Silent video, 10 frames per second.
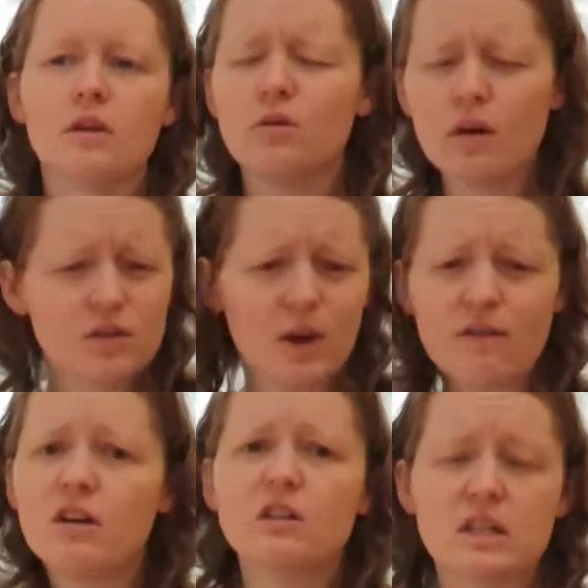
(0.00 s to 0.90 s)
You also
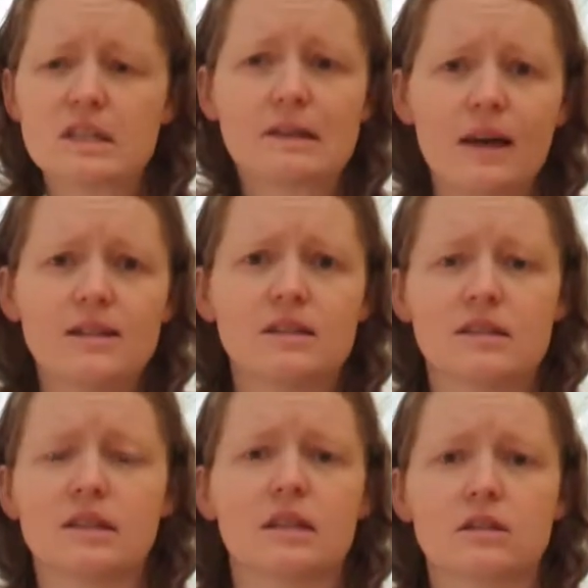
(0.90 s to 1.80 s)
have artistic
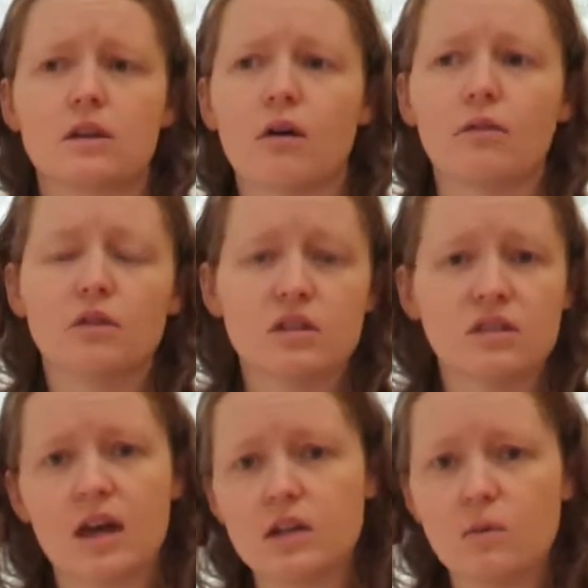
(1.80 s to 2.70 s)
license in this, though. If you
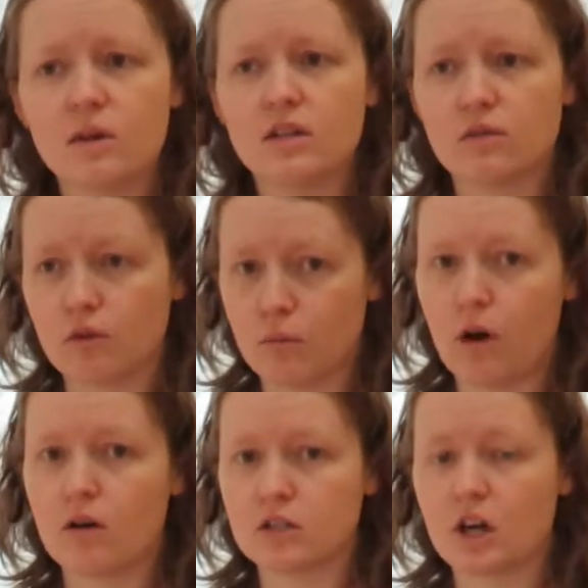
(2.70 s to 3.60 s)
decide you want a different
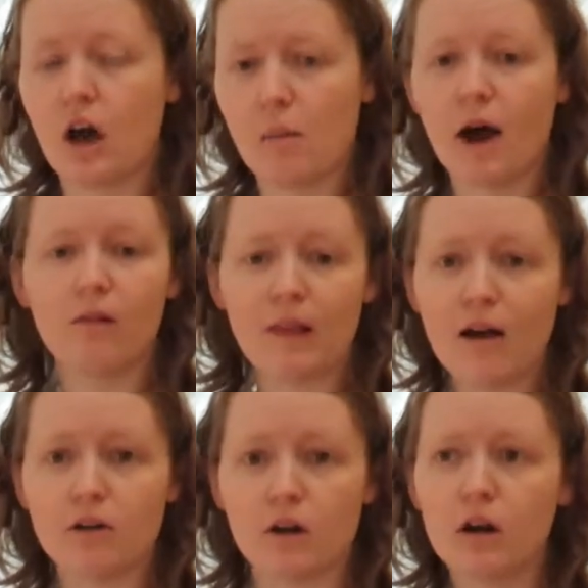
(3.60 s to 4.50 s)
part to come out
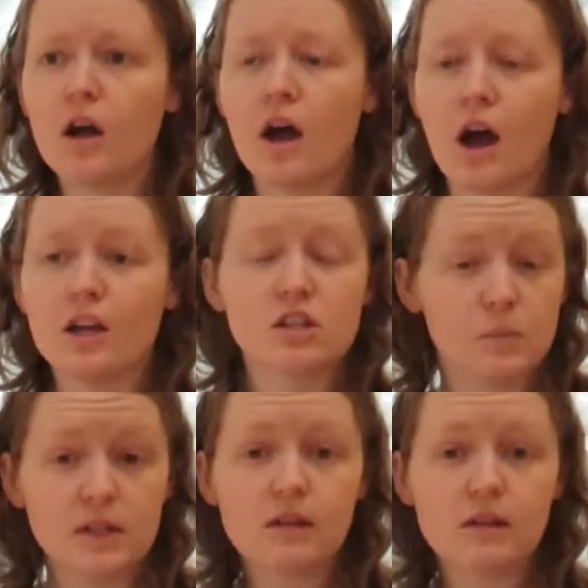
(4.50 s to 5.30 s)
louder, just be